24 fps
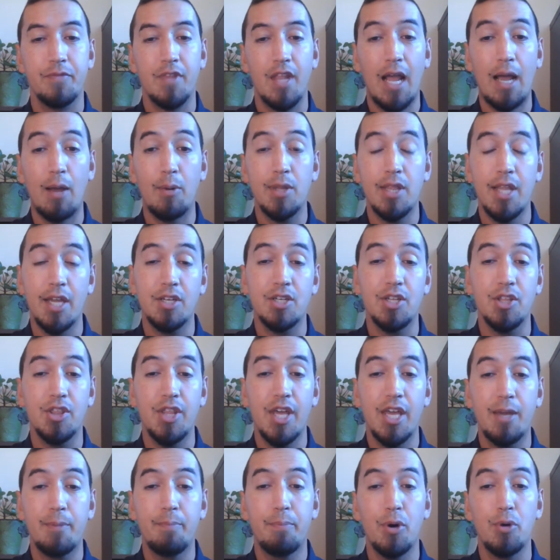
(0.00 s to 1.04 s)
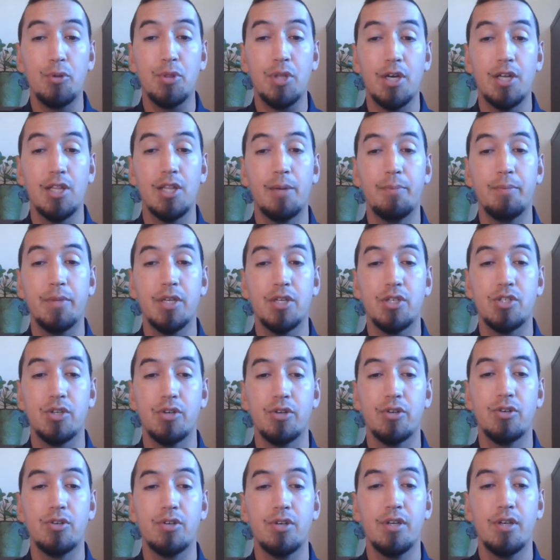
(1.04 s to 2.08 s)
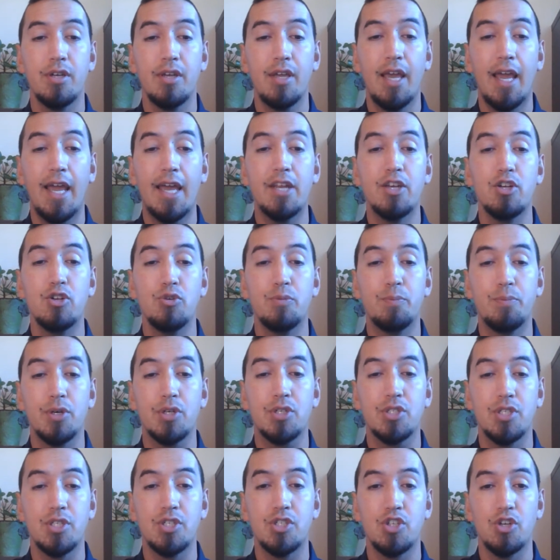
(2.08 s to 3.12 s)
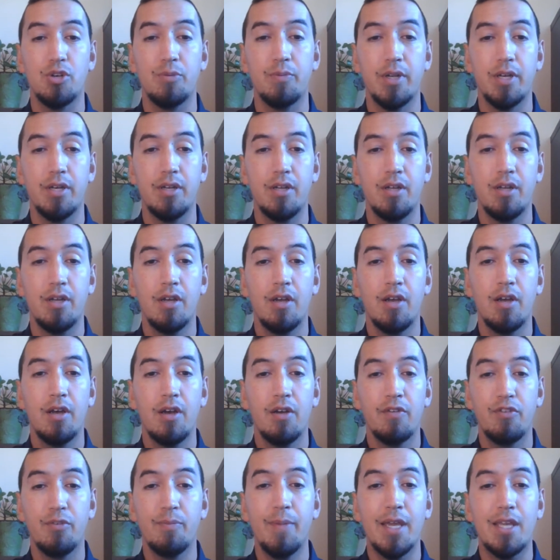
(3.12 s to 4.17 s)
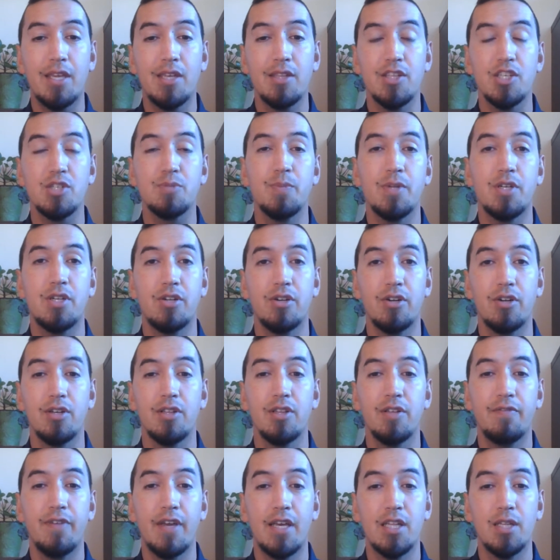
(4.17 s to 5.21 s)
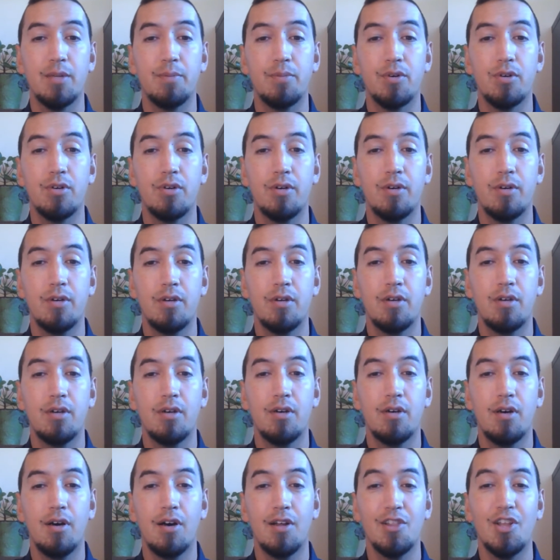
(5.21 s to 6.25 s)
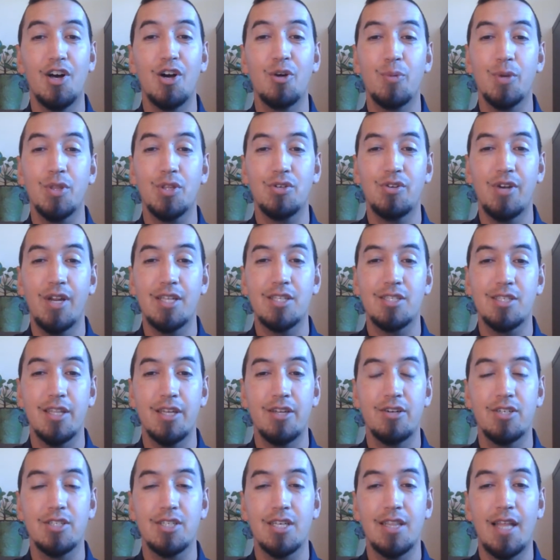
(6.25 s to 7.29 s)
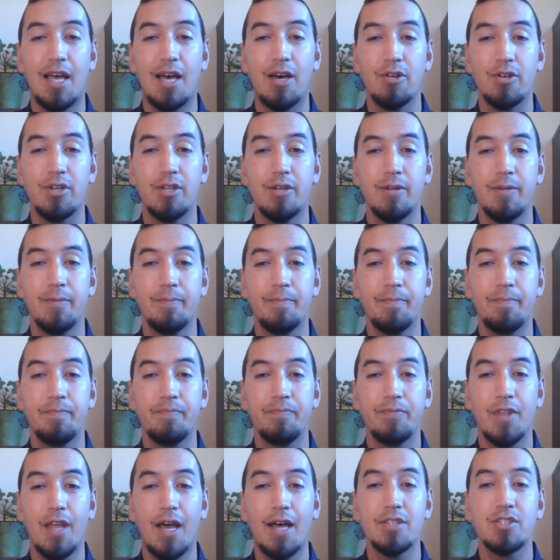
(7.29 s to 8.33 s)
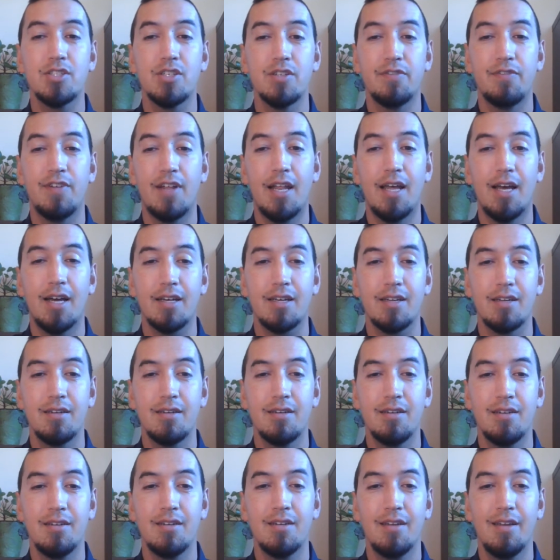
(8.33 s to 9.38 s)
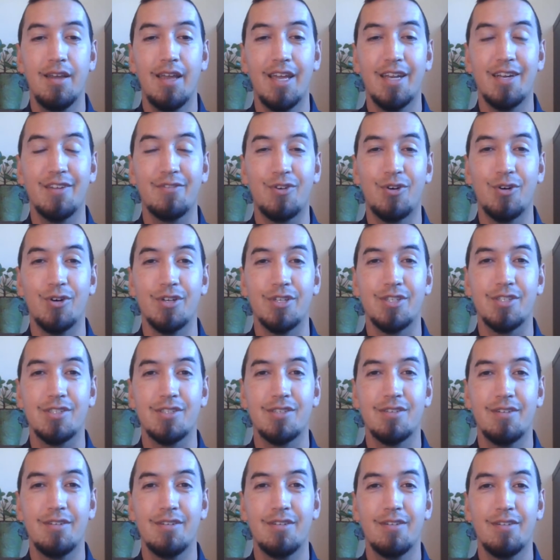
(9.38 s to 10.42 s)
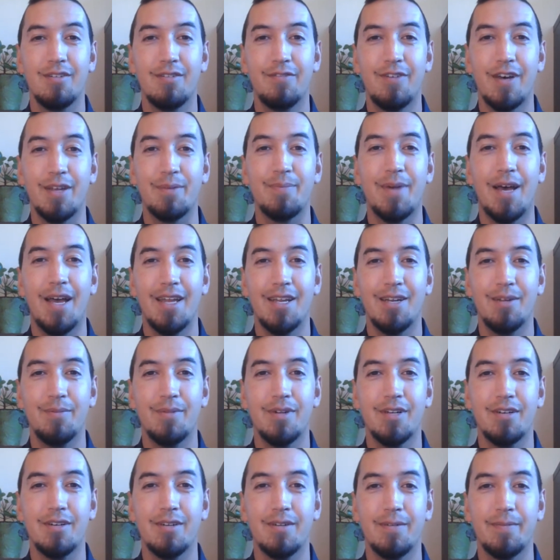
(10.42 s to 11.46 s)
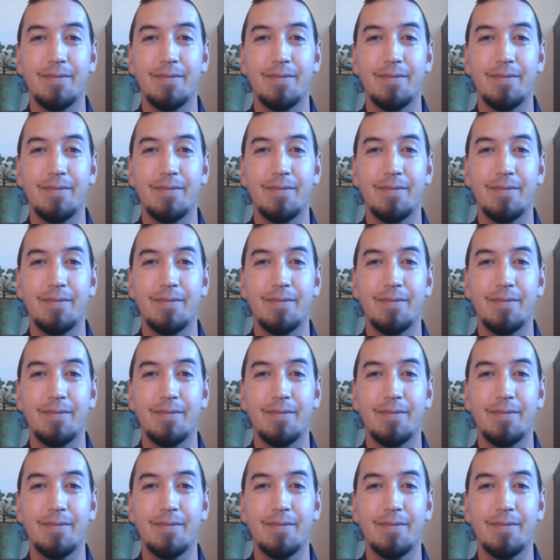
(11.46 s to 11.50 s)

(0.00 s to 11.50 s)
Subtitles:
I would like to thank both Columbia Journal and New Books in German for making this material available, along with Translators Aloud, Hansa Verlag, and of course, Fatma Aydemir.